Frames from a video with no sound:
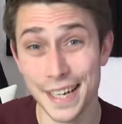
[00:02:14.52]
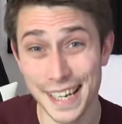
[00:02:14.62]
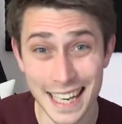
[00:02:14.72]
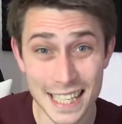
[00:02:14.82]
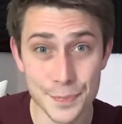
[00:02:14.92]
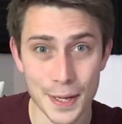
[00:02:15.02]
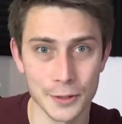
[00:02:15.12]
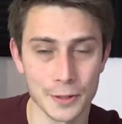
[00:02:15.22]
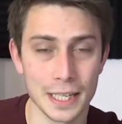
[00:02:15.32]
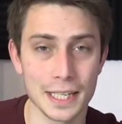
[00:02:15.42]
And last but
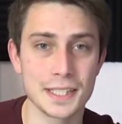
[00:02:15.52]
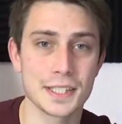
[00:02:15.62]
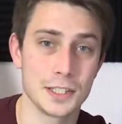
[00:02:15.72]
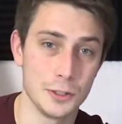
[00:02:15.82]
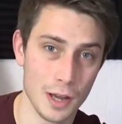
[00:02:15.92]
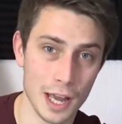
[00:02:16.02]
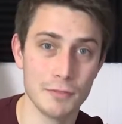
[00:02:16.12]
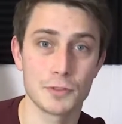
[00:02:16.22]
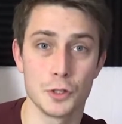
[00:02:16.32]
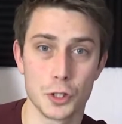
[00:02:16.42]
not least, you
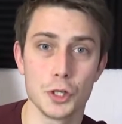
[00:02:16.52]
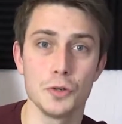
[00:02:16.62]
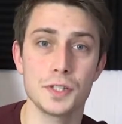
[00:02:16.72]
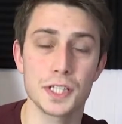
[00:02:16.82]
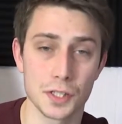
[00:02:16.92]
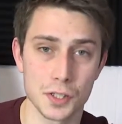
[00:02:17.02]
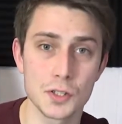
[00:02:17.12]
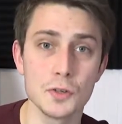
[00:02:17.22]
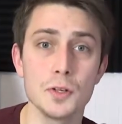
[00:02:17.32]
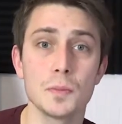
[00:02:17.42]
have to choose a
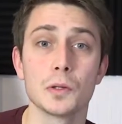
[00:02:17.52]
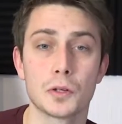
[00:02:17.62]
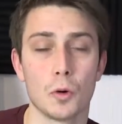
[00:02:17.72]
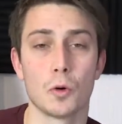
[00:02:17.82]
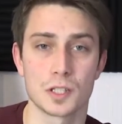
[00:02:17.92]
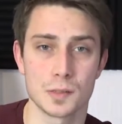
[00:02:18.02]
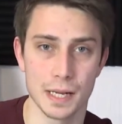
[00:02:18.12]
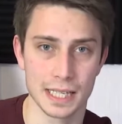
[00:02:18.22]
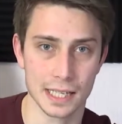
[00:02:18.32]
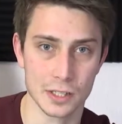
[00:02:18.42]
suitable course
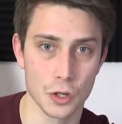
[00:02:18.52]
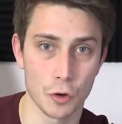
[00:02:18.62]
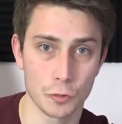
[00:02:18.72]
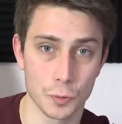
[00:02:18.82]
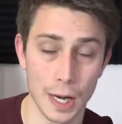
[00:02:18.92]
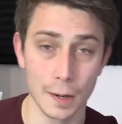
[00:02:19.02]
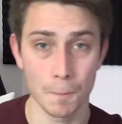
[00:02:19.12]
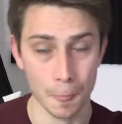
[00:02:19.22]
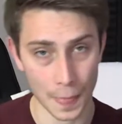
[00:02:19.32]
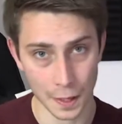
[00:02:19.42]
making software.
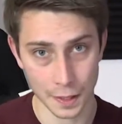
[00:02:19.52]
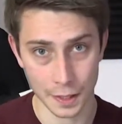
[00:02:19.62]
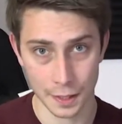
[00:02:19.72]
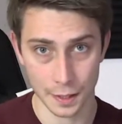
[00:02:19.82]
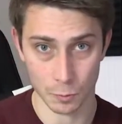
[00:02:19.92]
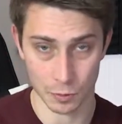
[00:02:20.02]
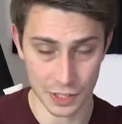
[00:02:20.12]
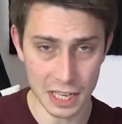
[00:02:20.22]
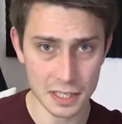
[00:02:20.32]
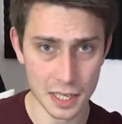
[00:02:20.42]
With
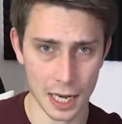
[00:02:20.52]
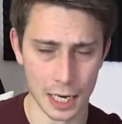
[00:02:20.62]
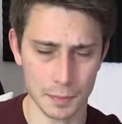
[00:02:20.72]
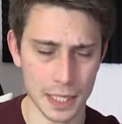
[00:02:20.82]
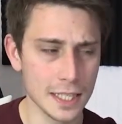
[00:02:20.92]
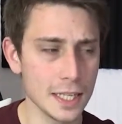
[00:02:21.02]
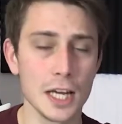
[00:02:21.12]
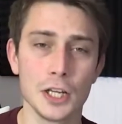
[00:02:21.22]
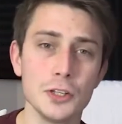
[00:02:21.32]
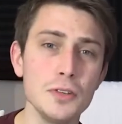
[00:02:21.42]
that, I mean,
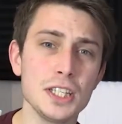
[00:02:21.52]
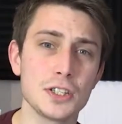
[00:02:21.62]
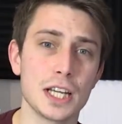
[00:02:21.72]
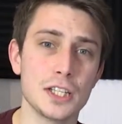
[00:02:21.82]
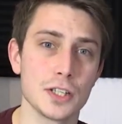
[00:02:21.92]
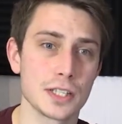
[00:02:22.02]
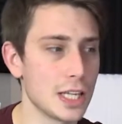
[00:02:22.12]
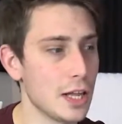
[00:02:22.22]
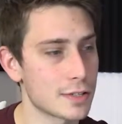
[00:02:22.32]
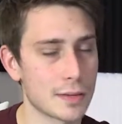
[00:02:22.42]
you need to get
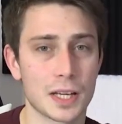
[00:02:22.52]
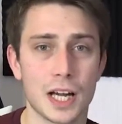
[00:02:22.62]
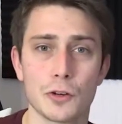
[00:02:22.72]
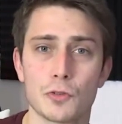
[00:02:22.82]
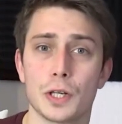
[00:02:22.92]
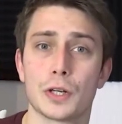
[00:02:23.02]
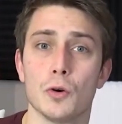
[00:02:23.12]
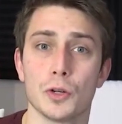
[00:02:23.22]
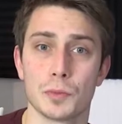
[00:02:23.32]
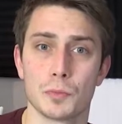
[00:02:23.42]
yourself some kind of
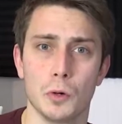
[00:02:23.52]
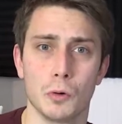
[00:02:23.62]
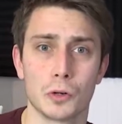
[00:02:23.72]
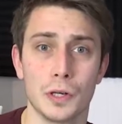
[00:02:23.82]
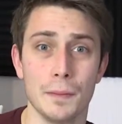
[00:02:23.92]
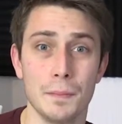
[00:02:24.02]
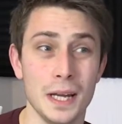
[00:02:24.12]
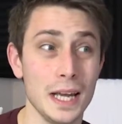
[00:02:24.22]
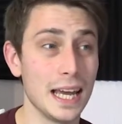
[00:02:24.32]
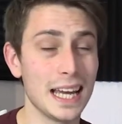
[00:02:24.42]
recording program.
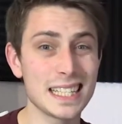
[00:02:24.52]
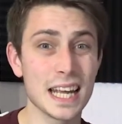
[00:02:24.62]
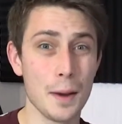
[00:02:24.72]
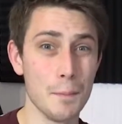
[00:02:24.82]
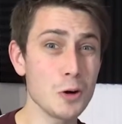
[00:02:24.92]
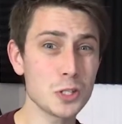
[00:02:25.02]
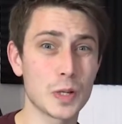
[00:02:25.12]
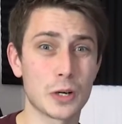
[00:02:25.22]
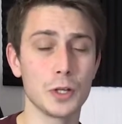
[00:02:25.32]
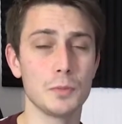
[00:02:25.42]
And most
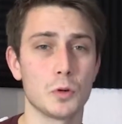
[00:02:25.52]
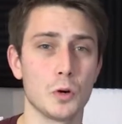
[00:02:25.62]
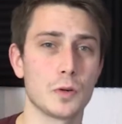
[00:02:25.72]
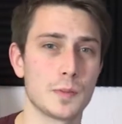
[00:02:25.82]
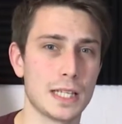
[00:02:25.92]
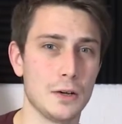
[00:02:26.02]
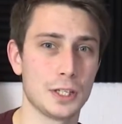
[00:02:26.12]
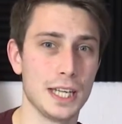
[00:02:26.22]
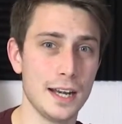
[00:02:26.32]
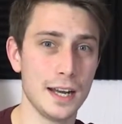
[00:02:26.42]
recording programs
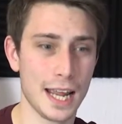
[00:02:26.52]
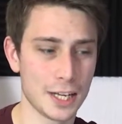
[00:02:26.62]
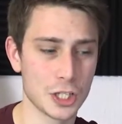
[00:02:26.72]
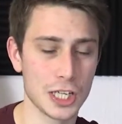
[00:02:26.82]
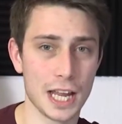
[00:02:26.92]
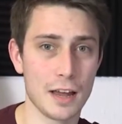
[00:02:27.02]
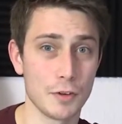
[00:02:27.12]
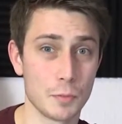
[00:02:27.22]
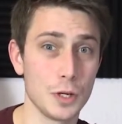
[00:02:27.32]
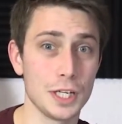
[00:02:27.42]
out there actually have
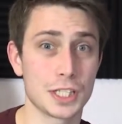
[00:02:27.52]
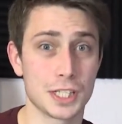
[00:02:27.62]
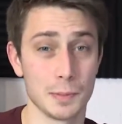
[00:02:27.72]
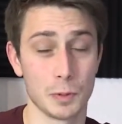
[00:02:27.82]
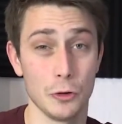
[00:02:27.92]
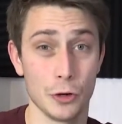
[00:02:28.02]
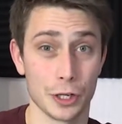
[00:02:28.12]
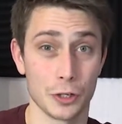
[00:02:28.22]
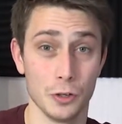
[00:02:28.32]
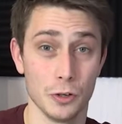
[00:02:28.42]
a pretty steep
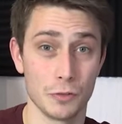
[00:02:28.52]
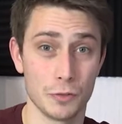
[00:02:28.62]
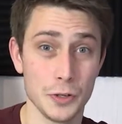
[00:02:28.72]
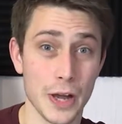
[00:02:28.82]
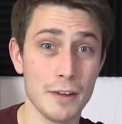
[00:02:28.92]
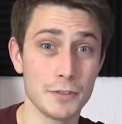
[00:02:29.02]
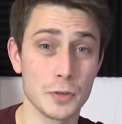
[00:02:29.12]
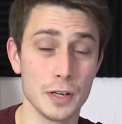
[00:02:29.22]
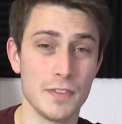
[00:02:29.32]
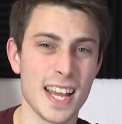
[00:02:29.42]
learning curve. You have
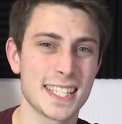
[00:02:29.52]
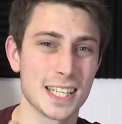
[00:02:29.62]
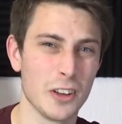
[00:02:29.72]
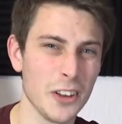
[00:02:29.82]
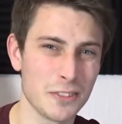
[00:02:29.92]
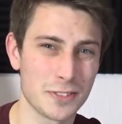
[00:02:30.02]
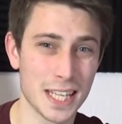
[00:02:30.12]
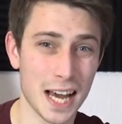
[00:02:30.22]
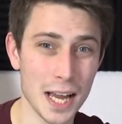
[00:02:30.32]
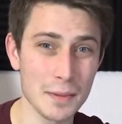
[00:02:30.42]
to invest a lot of
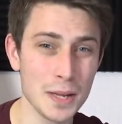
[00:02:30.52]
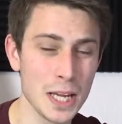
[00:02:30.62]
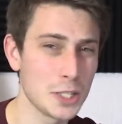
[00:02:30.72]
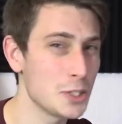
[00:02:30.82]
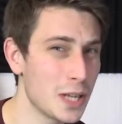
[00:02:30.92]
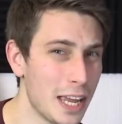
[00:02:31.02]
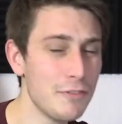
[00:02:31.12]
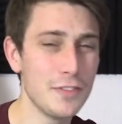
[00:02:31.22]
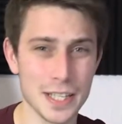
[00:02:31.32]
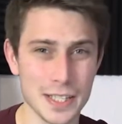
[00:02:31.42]
time to get
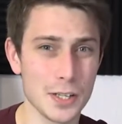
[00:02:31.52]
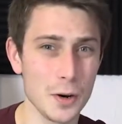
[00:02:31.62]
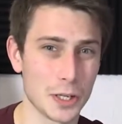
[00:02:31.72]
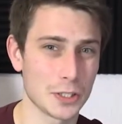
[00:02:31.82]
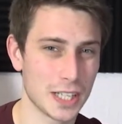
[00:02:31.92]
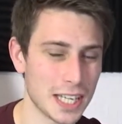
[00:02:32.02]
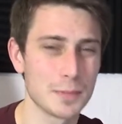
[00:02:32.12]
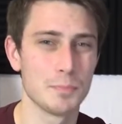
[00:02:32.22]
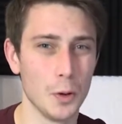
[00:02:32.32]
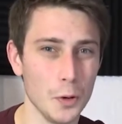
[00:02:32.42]
things going, to get
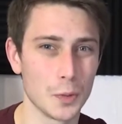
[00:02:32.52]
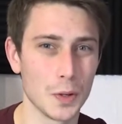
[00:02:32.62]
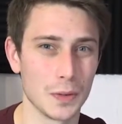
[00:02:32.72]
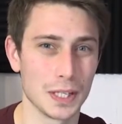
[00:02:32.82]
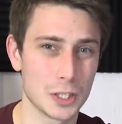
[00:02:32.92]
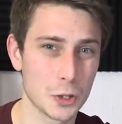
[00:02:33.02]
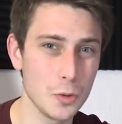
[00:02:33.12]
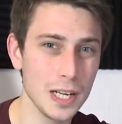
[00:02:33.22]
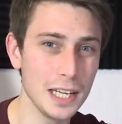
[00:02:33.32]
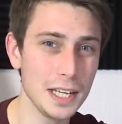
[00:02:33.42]
the ball rolling, to
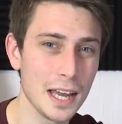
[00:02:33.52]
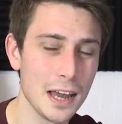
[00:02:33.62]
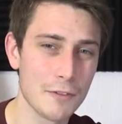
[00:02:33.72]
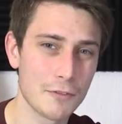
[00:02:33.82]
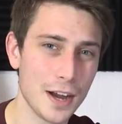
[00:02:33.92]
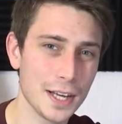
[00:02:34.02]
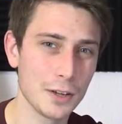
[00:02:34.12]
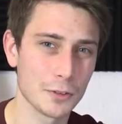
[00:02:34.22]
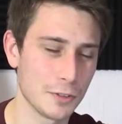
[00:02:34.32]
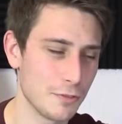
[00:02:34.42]
really find
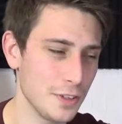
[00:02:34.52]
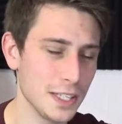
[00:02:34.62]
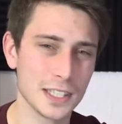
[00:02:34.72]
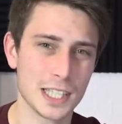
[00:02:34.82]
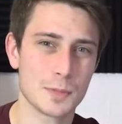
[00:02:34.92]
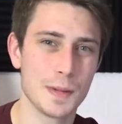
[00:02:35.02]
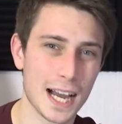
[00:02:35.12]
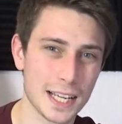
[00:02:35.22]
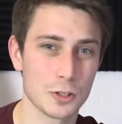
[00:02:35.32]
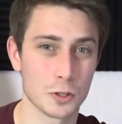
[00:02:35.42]
out the feel that's
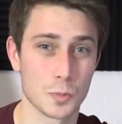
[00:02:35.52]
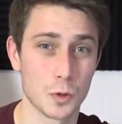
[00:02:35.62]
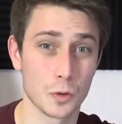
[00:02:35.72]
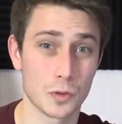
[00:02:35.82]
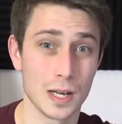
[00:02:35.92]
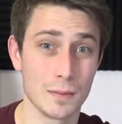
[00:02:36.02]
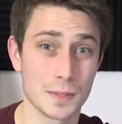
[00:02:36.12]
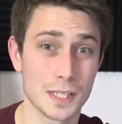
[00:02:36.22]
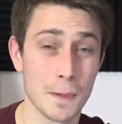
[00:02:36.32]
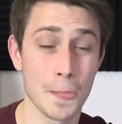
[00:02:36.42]
behind those
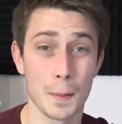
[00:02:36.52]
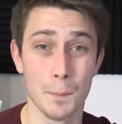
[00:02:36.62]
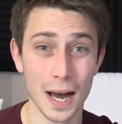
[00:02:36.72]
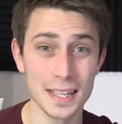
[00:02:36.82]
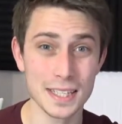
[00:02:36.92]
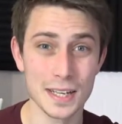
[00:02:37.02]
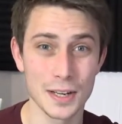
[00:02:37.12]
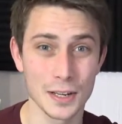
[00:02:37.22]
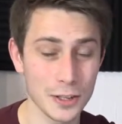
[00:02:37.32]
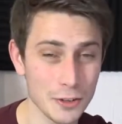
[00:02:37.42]
programs. But
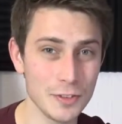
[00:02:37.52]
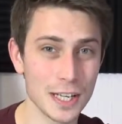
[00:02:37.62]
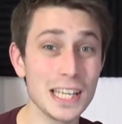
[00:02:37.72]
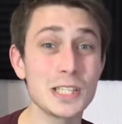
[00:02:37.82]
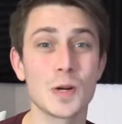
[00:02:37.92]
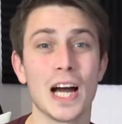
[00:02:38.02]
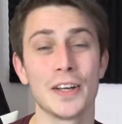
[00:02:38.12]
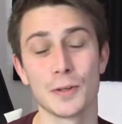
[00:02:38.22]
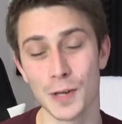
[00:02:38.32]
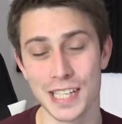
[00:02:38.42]
Good thing is we are
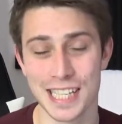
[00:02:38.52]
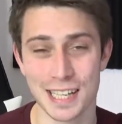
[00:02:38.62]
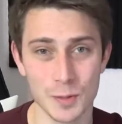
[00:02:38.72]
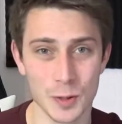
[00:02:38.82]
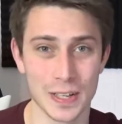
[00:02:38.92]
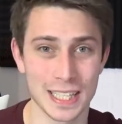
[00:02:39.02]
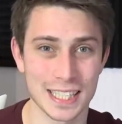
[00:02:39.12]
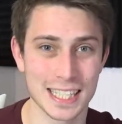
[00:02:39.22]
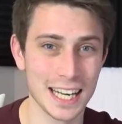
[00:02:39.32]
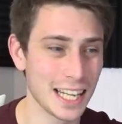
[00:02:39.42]
on the Wondershare Demo Creator
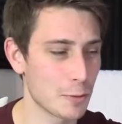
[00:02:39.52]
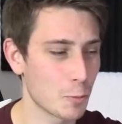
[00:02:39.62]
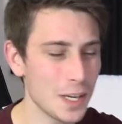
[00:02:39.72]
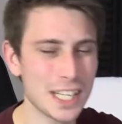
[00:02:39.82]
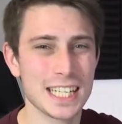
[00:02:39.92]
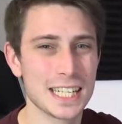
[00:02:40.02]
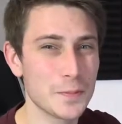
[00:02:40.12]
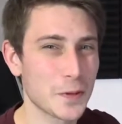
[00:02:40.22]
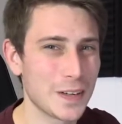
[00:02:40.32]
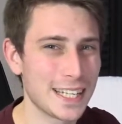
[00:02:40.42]
channel and Wondershare
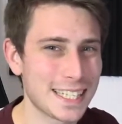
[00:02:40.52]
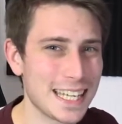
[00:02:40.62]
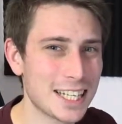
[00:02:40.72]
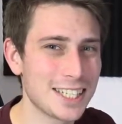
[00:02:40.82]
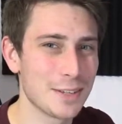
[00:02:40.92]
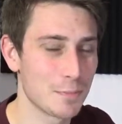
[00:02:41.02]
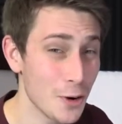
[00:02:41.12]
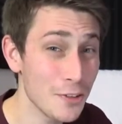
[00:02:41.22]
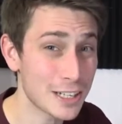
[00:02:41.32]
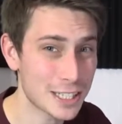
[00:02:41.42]
Demo Creator is actually the
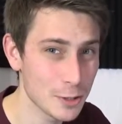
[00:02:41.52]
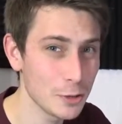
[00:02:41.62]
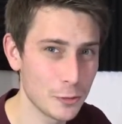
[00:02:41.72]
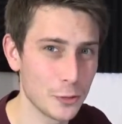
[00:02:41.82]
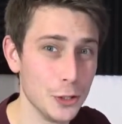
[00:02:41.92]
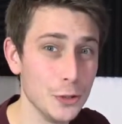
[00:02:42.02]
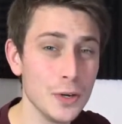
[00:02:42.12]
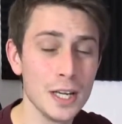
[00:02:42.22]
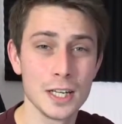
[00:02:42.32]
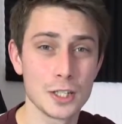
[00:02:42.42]
perfect tool for
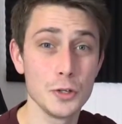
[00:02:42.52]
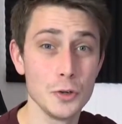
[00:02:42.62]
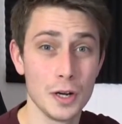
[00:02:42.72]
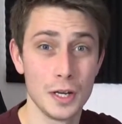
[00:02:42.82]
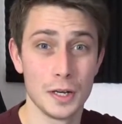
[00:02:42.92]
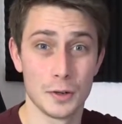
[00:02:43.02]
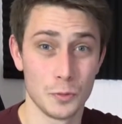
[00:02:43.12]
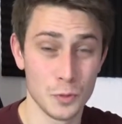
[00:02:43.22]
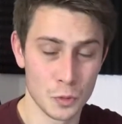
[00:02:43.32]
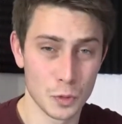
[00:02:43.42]
you to
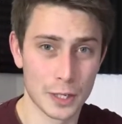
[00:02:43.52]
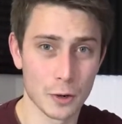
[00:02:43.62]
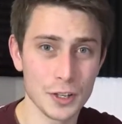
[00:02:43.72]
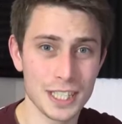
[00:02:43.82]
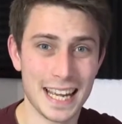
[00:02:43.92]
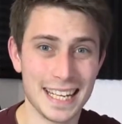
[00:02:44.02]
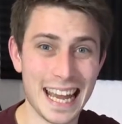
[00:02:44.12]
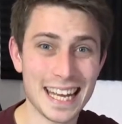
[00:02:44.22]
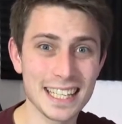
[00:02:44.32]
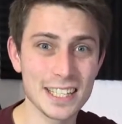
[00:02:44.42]
record and
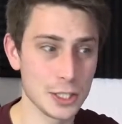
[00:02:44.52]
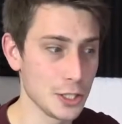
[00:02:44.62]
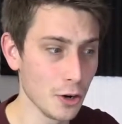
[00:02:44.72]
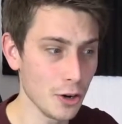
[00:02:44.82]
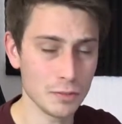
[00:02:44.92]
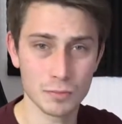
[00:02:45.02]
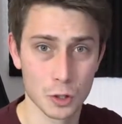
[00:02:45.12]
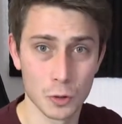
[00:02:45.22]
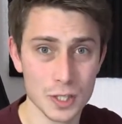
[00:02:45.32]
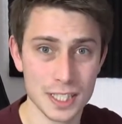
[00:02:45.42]
edit your
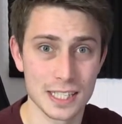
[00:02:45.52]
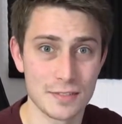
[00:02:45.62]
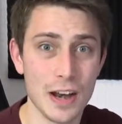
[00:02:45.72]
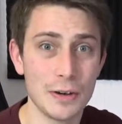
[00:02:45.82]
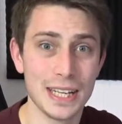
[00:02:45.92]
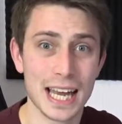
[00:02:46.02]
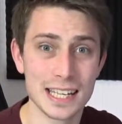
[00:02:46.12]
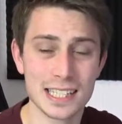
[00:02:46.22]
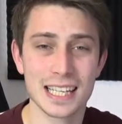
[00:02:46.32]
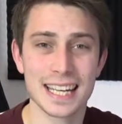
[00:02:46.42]
courses very
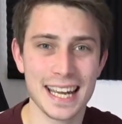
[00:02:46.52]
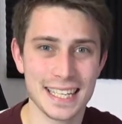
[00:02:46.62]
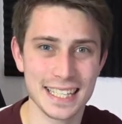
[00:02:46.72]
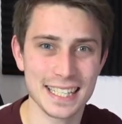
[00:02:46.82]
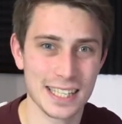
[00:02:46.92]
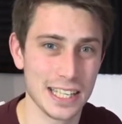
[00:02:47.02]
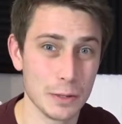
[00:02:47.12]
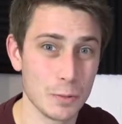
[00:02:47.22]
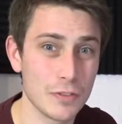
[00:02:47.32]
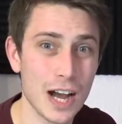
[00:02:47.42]
nicely and easily
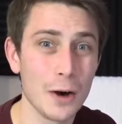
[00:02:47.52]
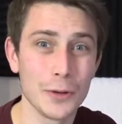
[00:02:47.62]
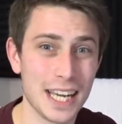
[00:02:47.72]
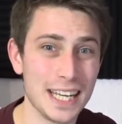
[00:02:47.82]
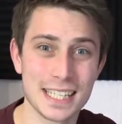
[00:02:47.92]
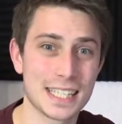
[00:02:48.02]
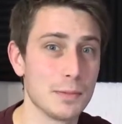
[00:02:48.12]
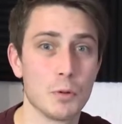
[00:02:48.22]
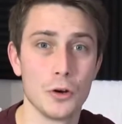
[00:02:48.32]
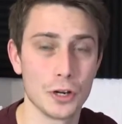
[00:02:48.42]
without any
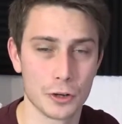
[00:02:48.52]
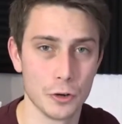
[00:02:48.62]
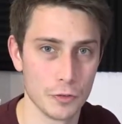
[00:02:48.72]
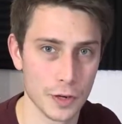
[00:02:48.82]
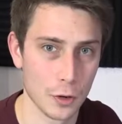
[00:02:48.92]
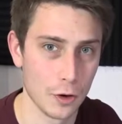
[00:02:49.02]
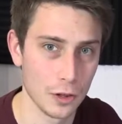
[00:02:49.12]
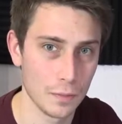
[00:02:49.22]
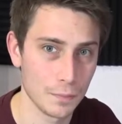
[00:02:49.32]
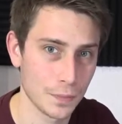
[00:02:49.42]
steep learning curve at all.